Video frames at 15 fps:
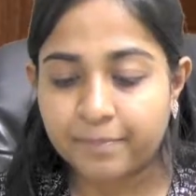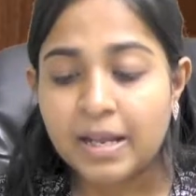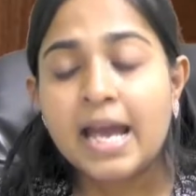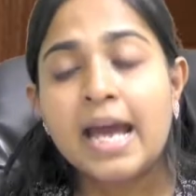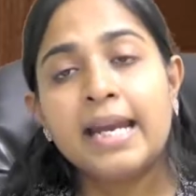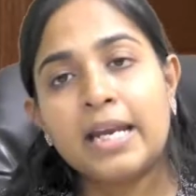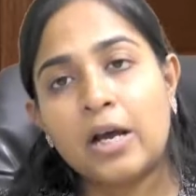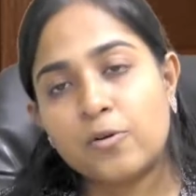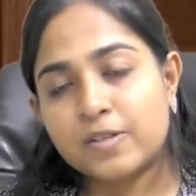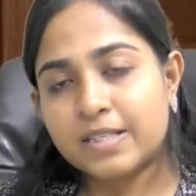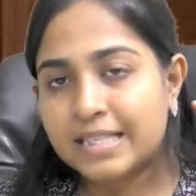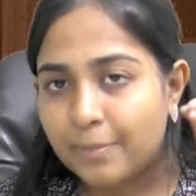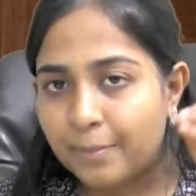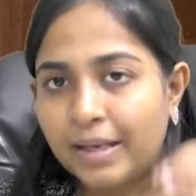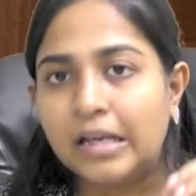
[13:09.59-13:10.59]
Now,
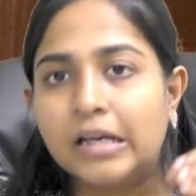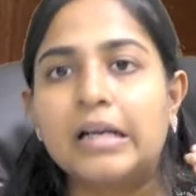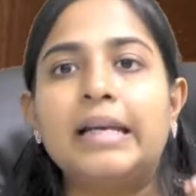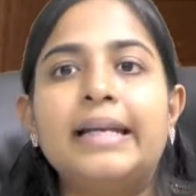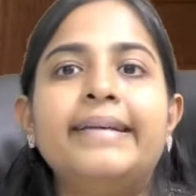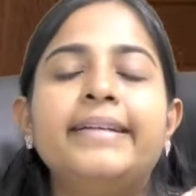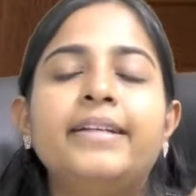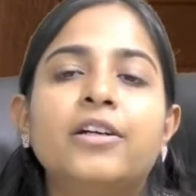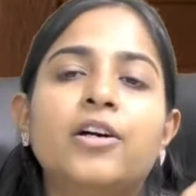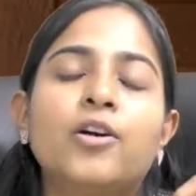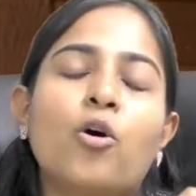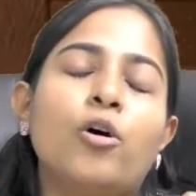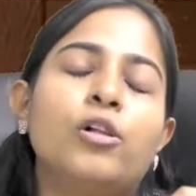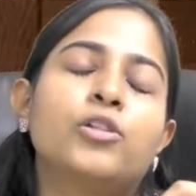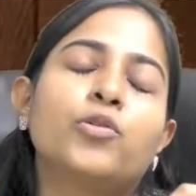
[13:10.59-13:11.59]
similarly, here
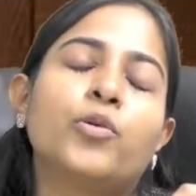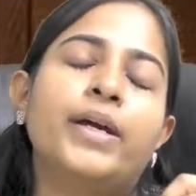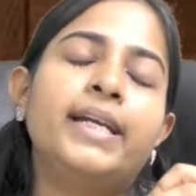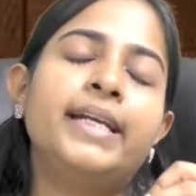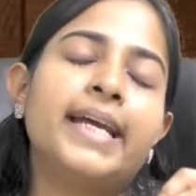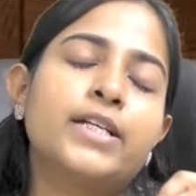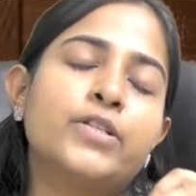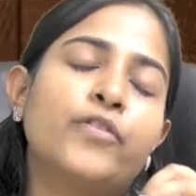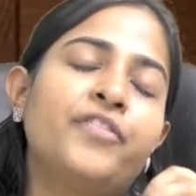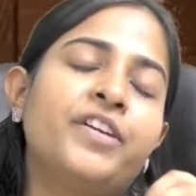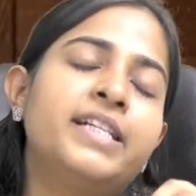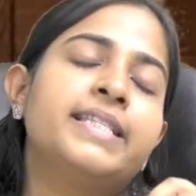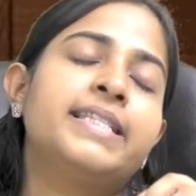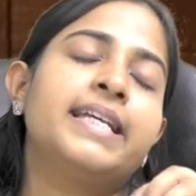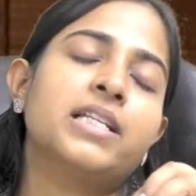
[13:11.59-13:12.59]
also in case of TCS,